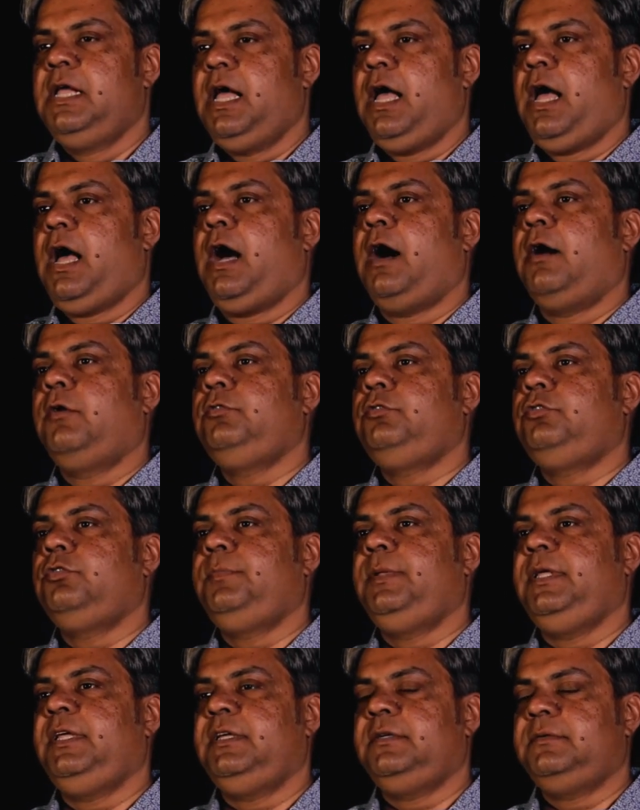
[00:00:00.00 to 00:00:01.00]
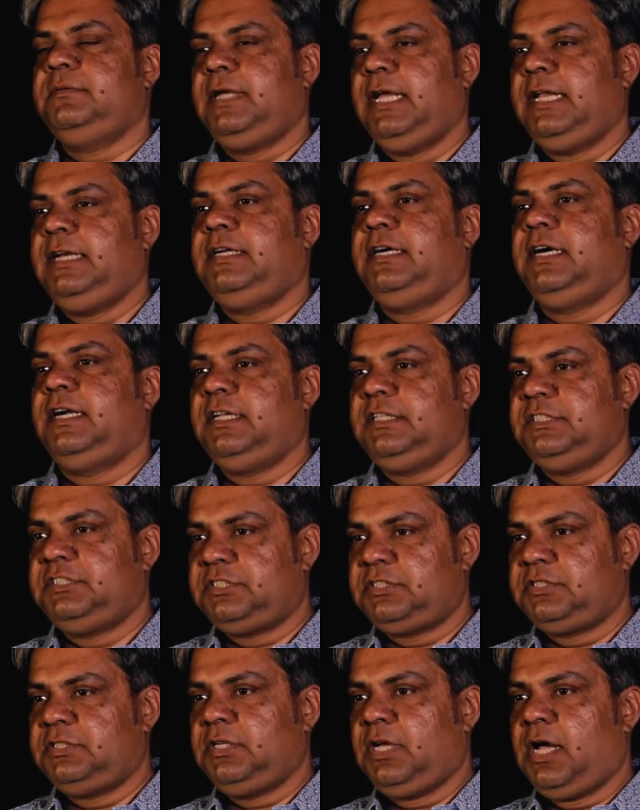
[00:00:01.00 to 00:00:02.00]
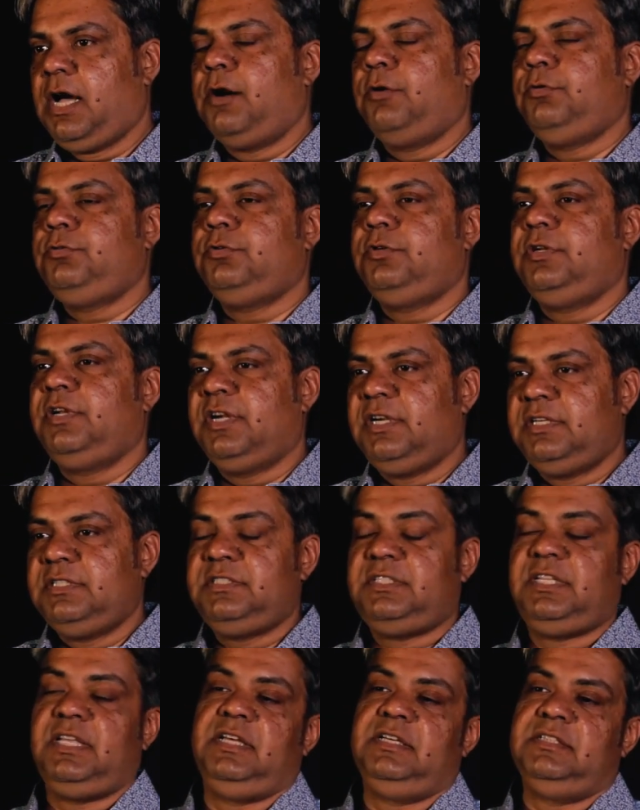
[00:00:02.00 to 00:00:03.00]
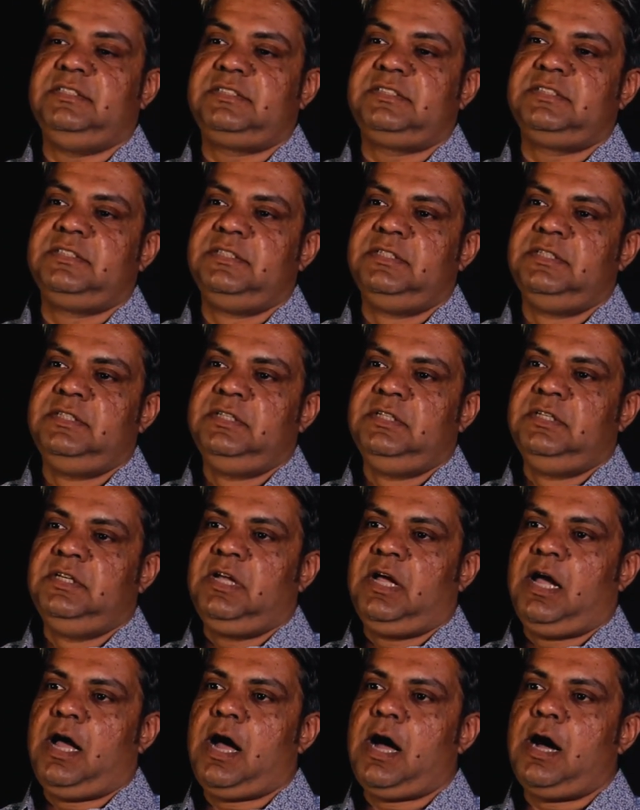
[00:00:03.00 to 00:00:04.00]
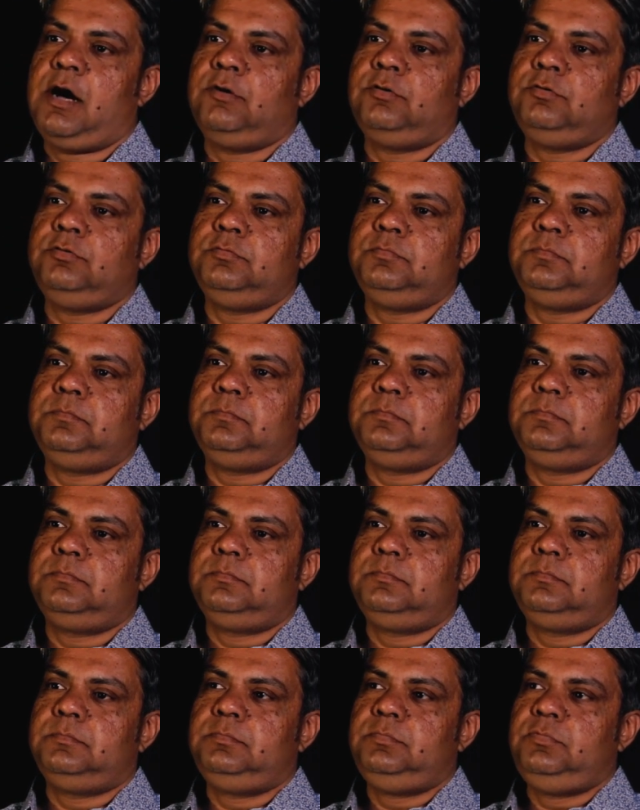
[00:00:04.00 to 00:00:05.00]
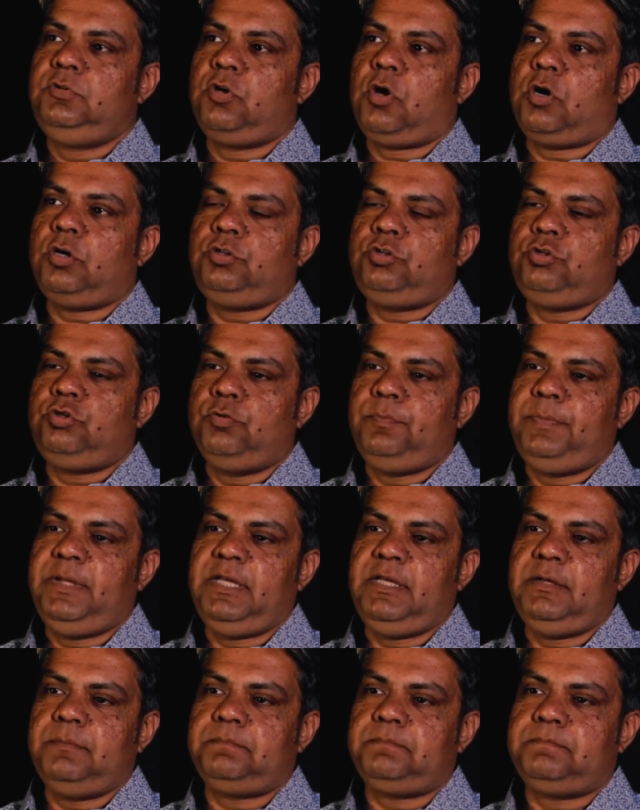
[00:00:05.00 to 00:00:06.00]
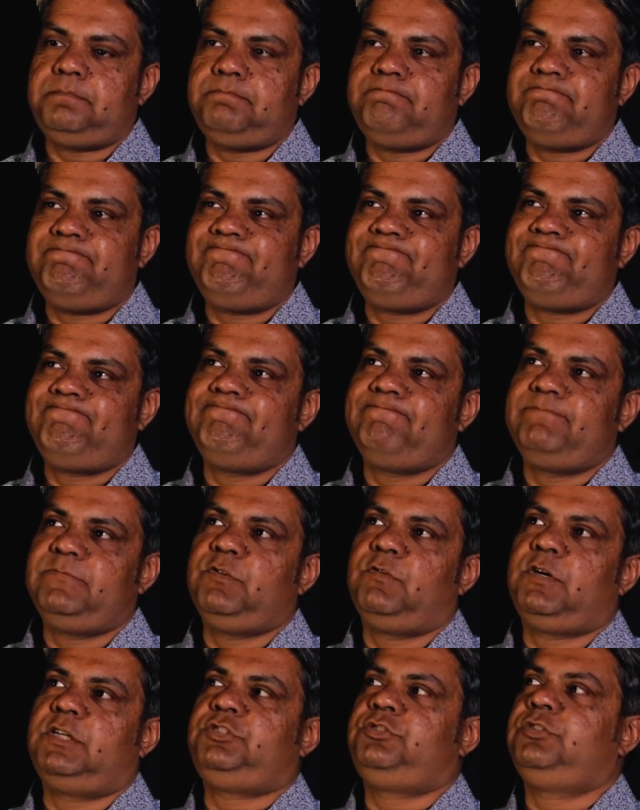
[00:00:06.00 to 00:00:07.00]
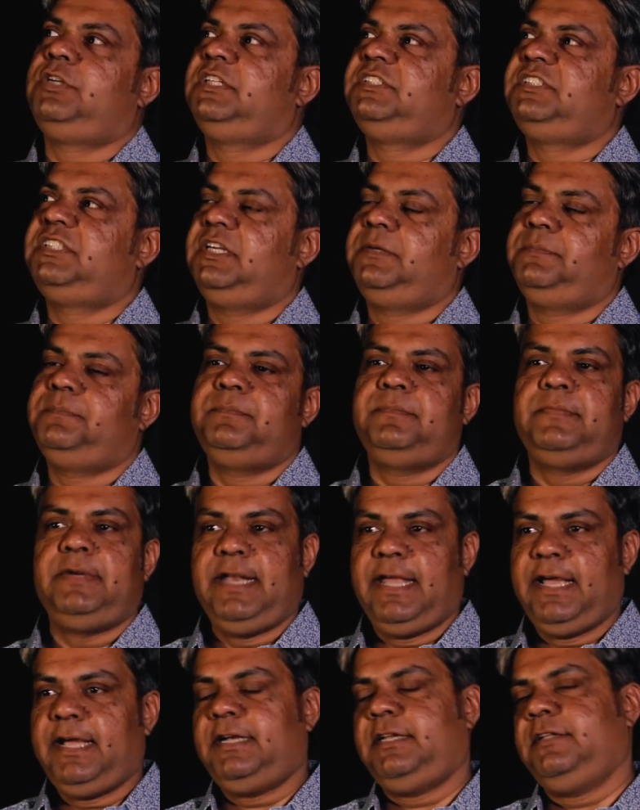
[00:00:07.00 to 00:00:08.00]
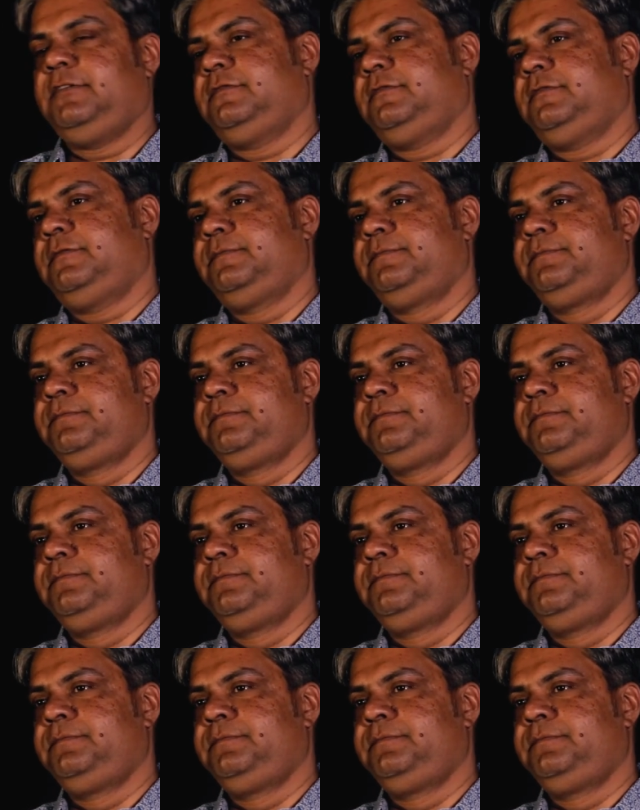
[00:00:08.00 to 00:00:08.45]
How to be encouraged, how to learn things, how not to be, what should I say, negative.